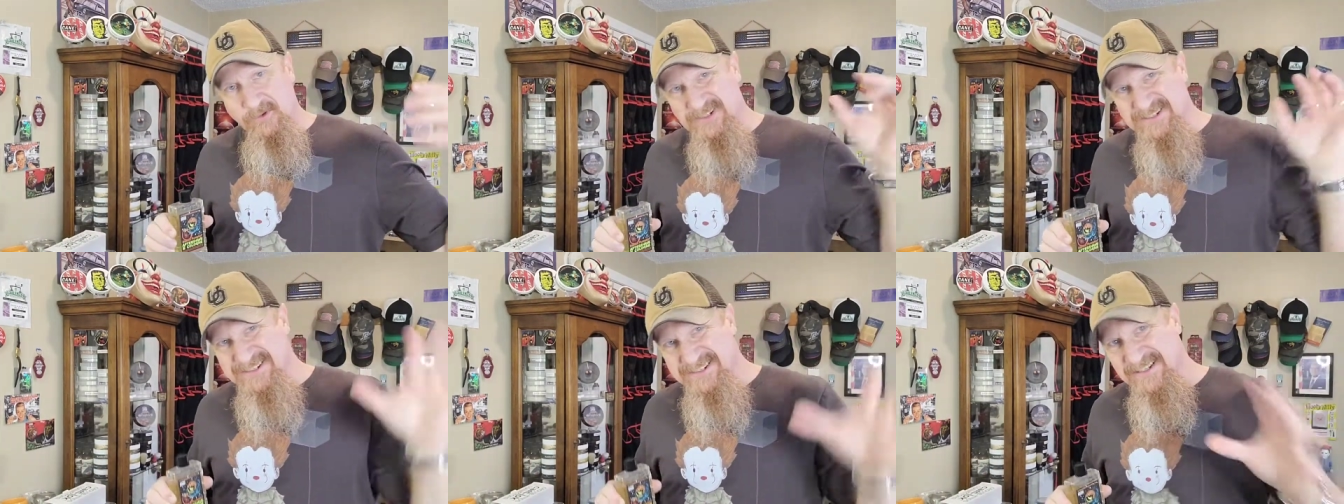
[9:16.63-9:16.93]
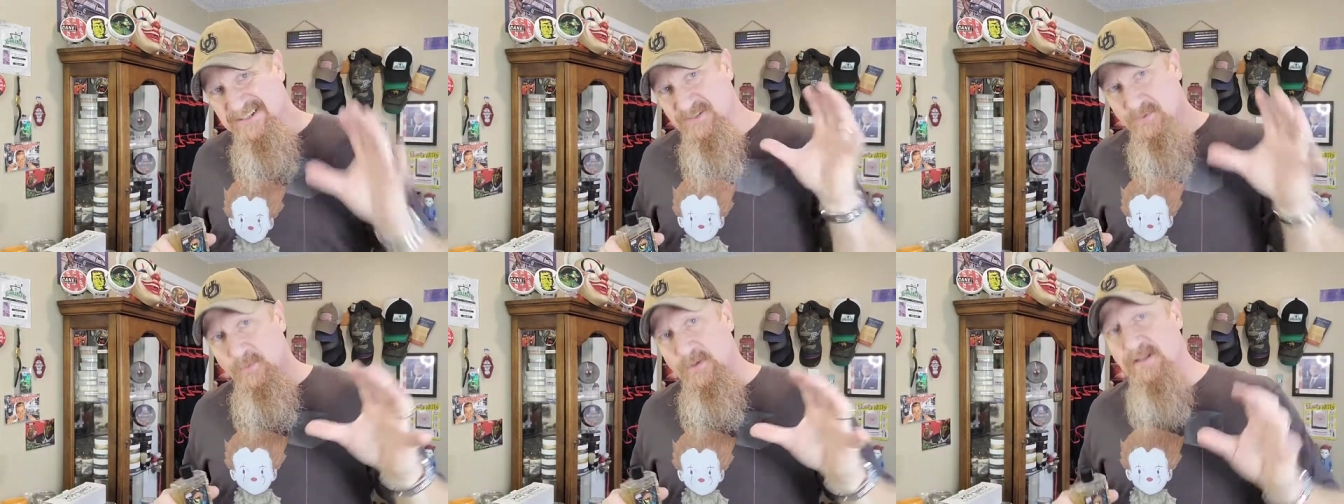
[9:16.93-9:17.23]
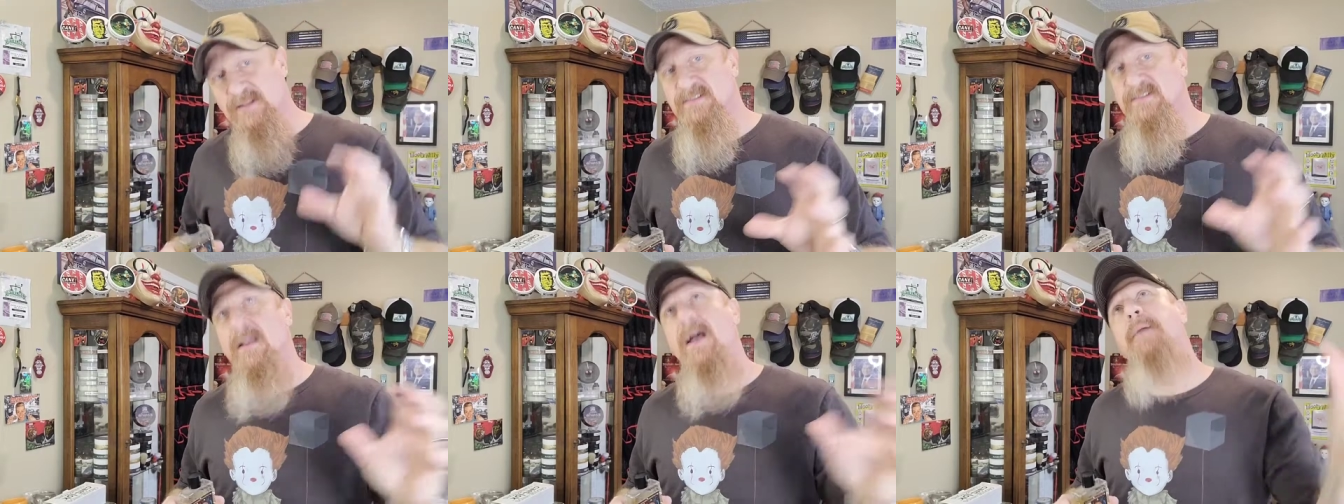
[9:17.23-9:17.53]
for six
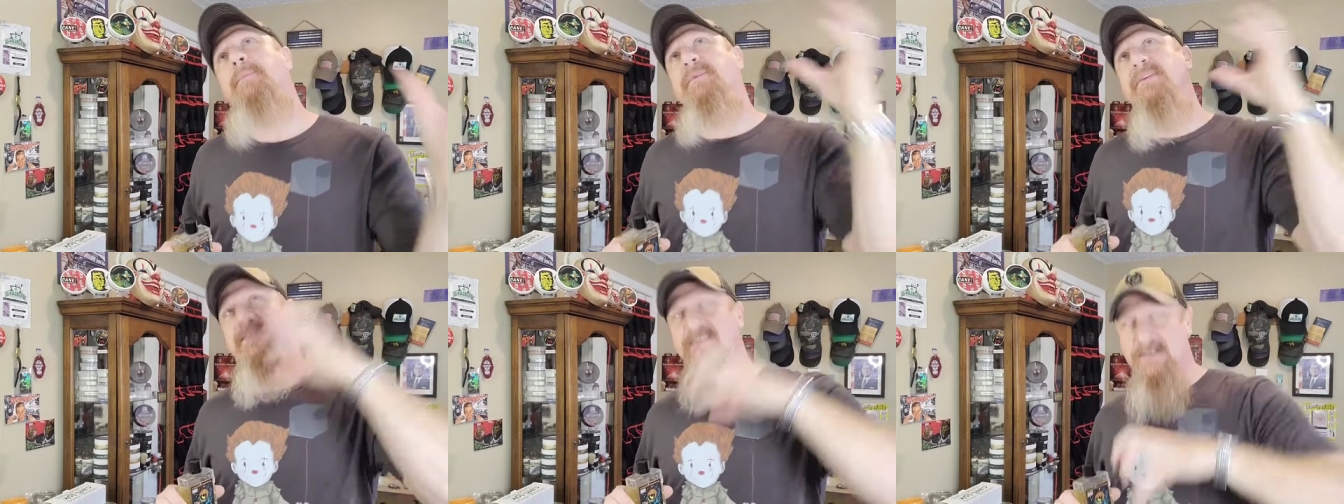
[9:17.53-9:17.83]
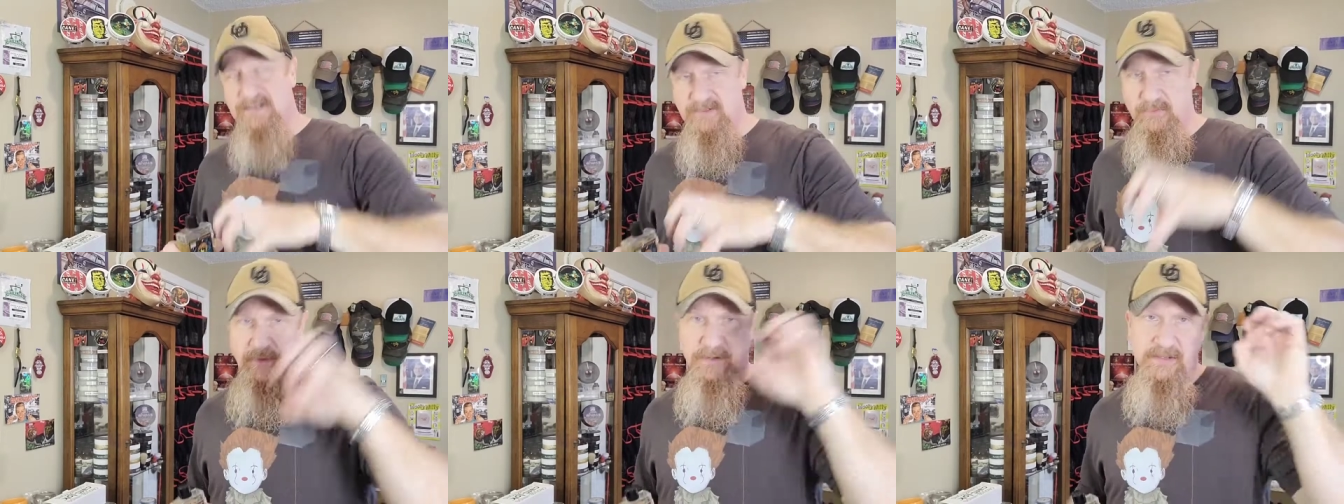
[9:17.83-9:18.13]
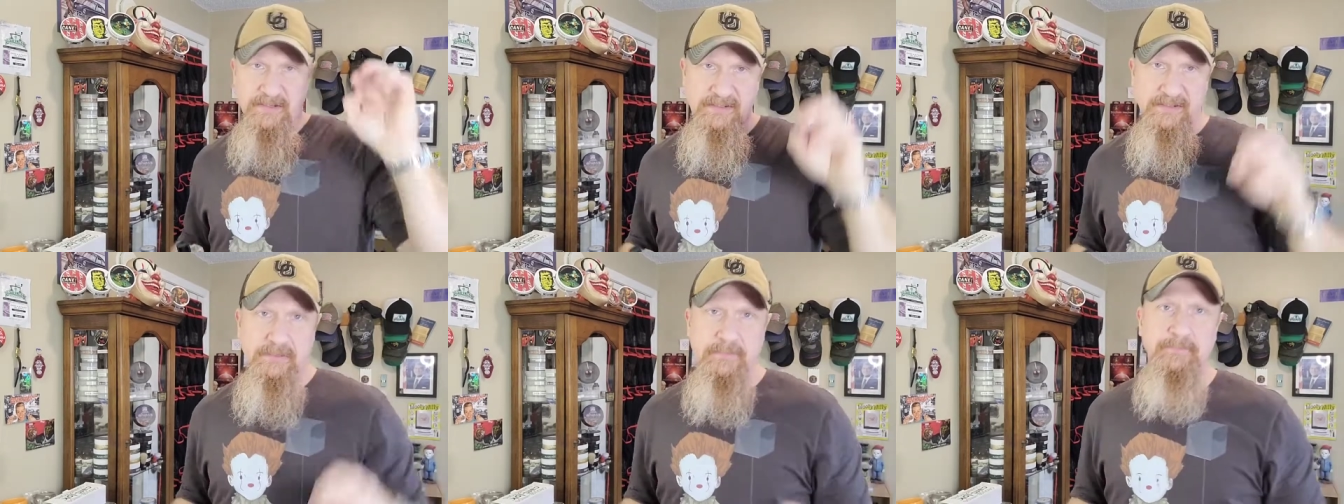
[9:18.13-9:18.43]
weeks, up to six
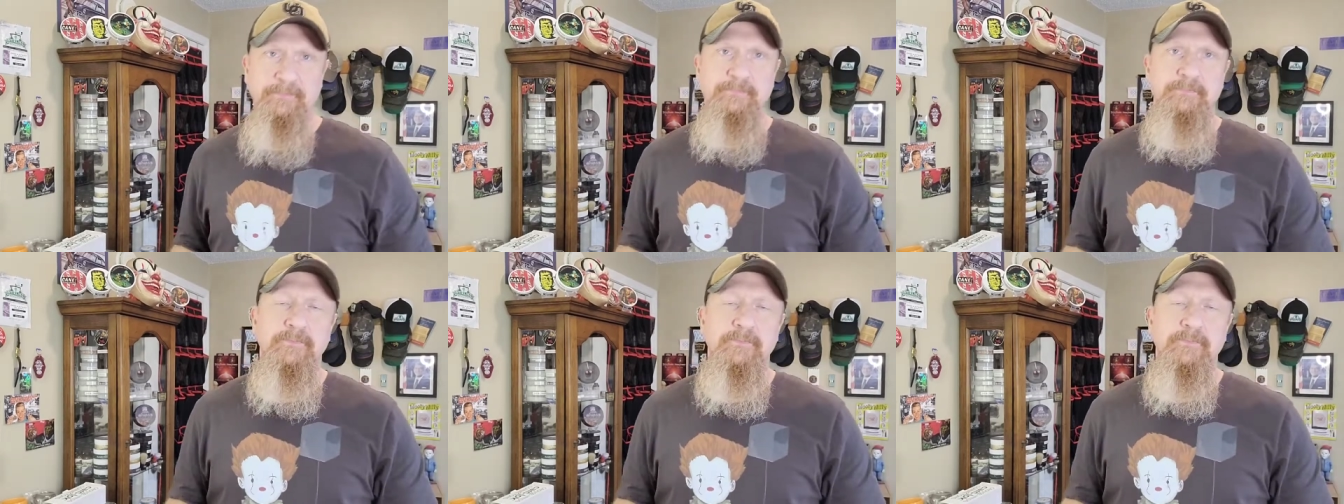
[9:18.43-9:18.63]
weeks